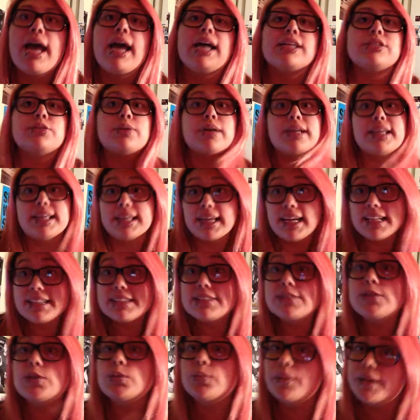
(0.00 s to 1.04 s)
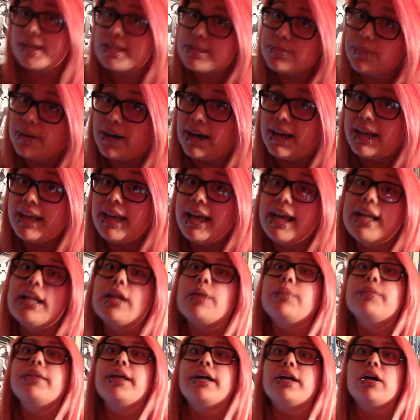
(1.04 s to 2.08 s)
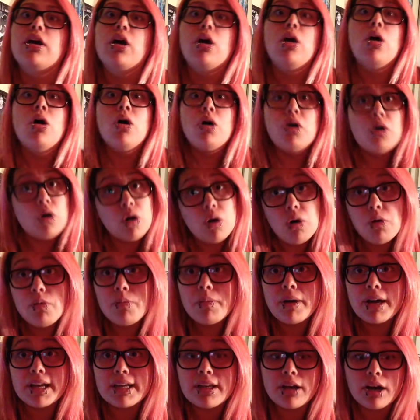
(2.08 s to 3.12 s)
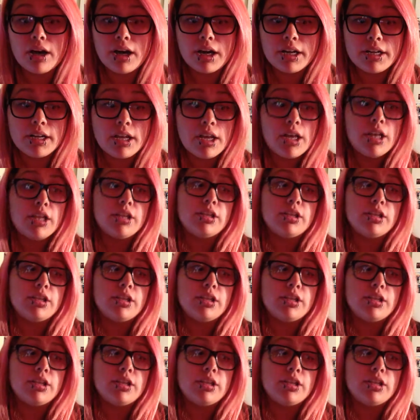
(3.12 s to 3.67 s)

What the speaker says: And so I get to Best Buy, and I'm like, oh my God.